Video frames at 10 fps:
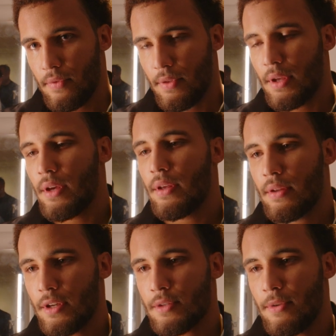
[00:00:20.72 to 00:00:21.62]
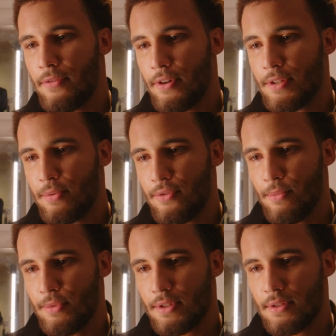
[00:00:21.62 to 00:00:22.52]
yeah, that's my first
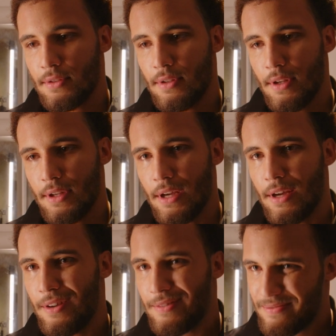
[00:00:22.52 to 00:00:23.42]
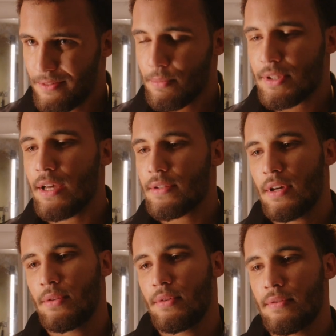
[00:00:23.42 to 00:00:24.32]
performance that I'm
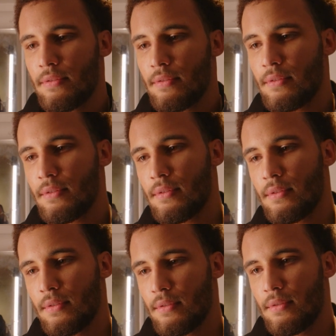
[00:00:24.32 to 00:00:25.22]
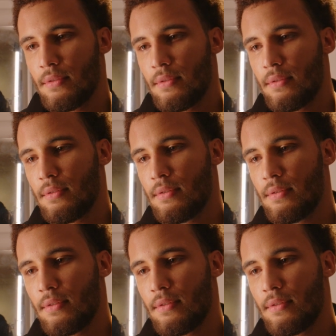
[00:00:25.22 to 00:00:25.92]
satisfied with. We're almost getting a smile out of there.